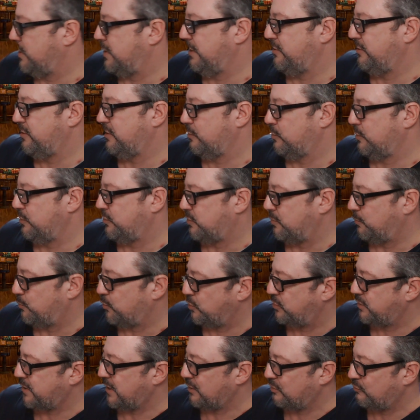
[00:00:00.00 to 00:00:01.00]
idea was to
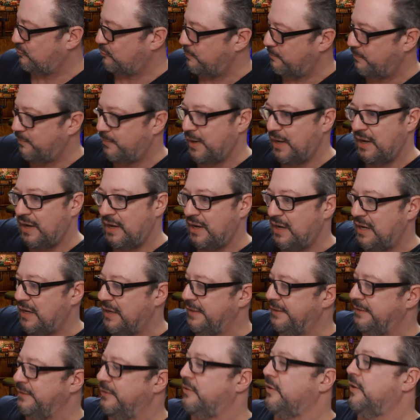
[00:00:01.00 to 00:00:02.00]
project from
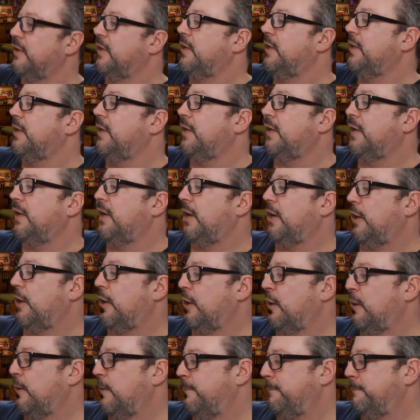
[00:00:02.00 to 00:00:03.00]
behind,
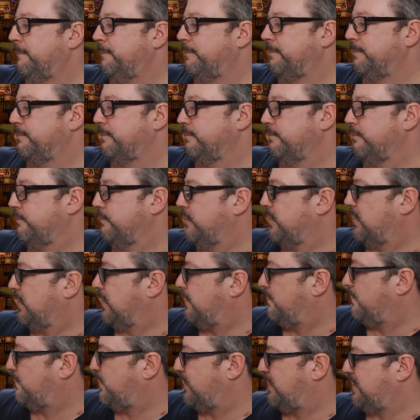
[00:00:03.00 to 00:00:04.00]

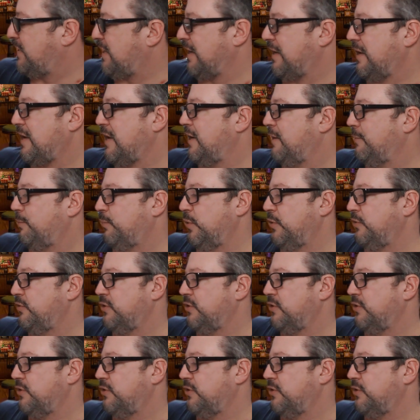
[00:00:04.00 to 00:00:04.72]
but that kind of